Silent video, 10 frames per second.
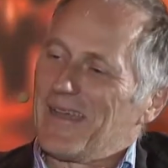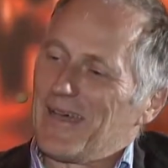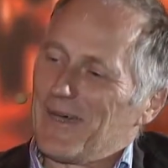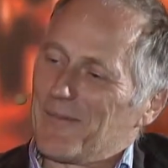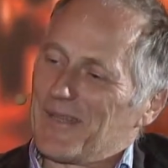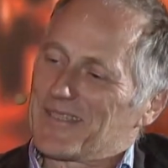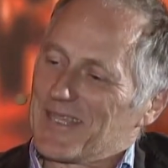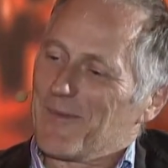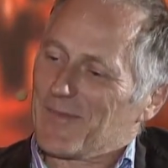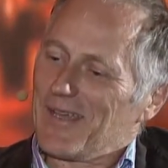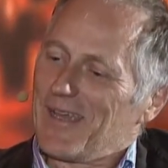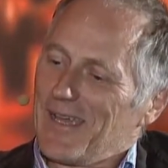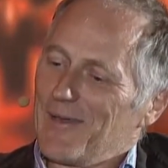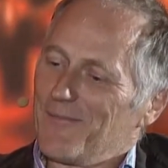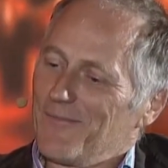Uh, but at the same
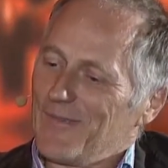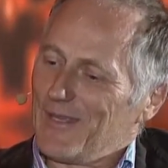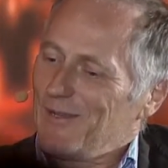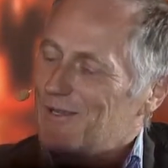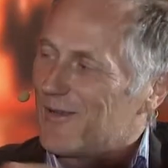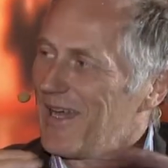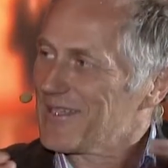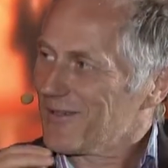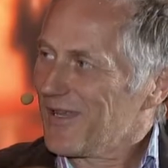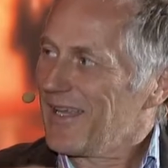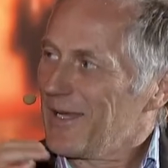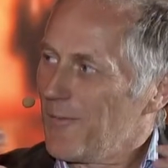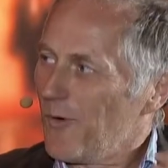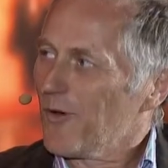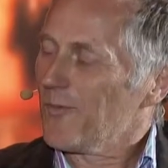time, you know, you guys are
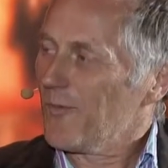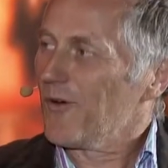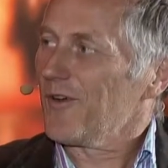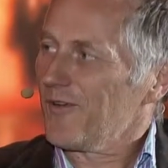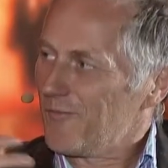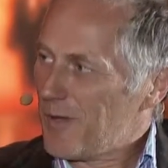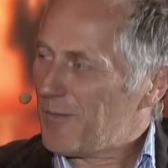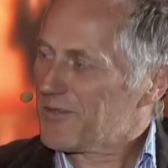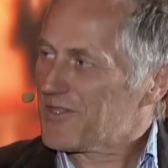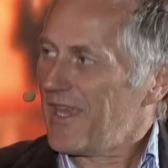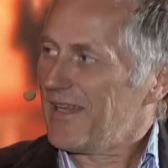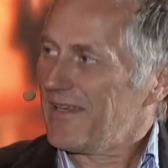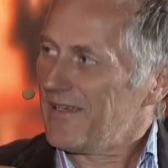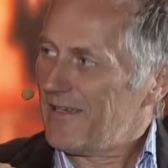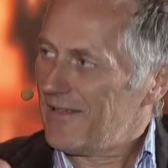getting more and more of people's
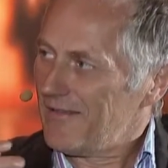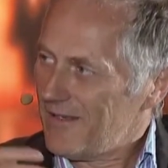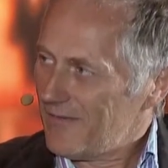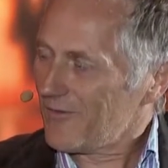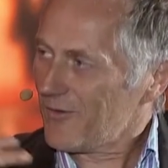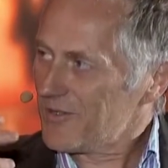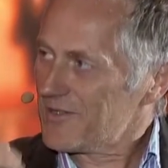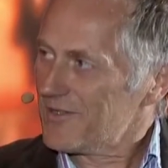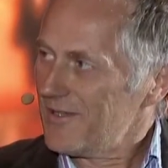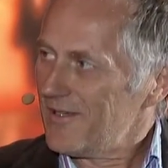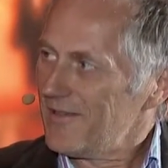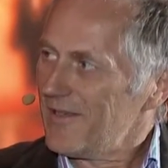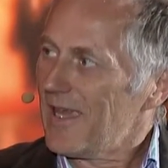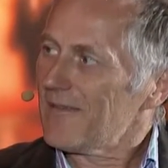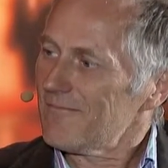data, and, and of course, uh,
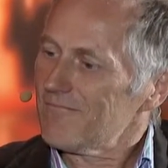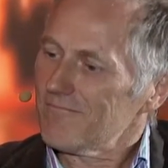that